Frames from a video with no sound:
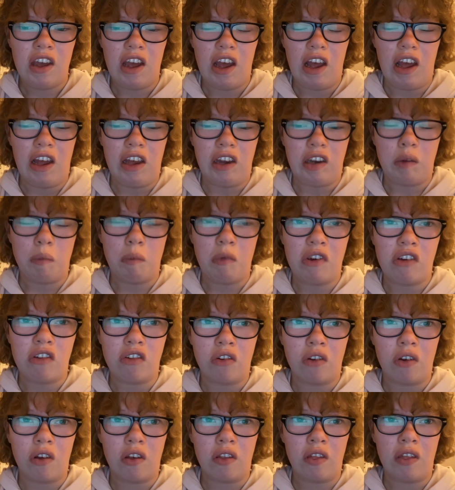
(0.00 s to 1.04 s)
and make
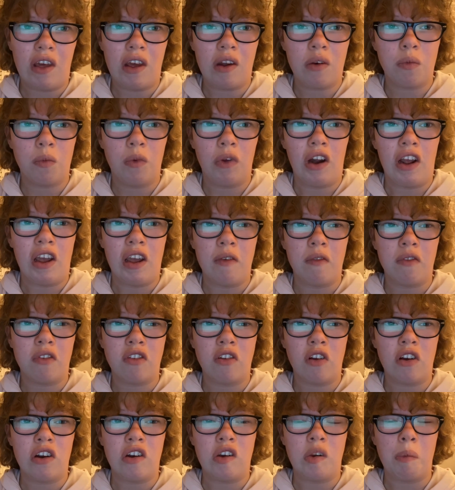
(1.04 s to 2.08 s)
sure that what I have
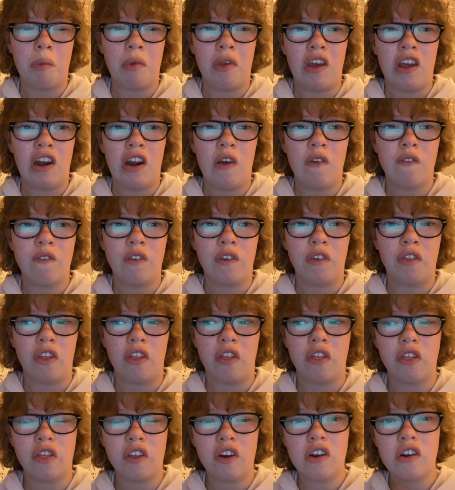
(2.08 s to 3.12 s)
started to plan out for the
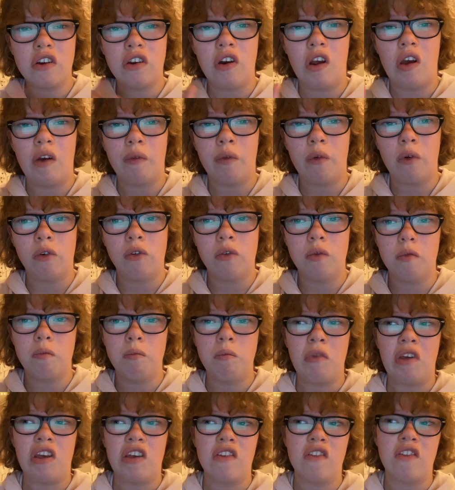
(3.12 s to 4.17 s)
third novel
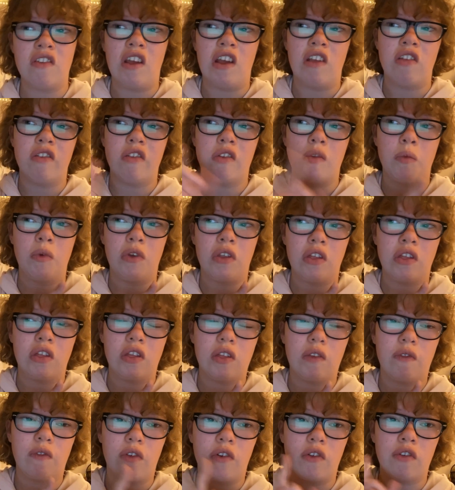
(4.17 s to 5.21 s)
makes sense with
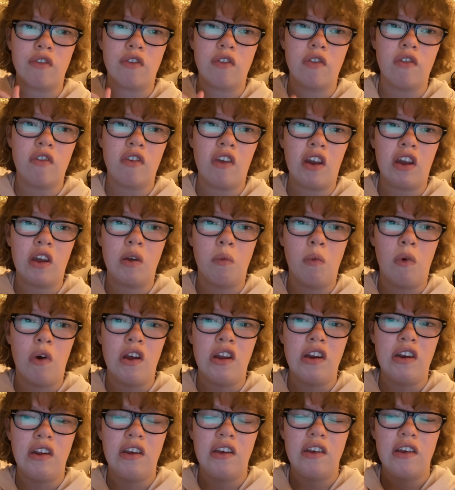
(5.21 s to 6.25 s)
the first and second
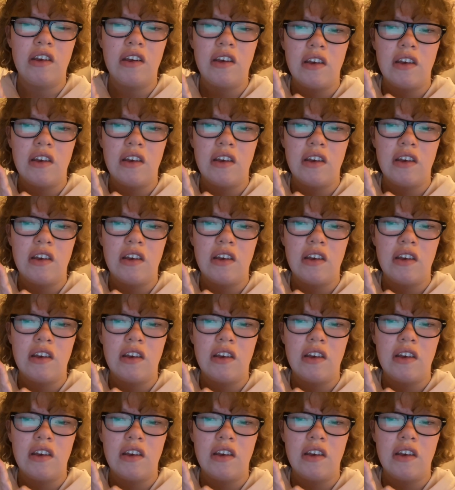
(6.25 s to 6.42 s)
one.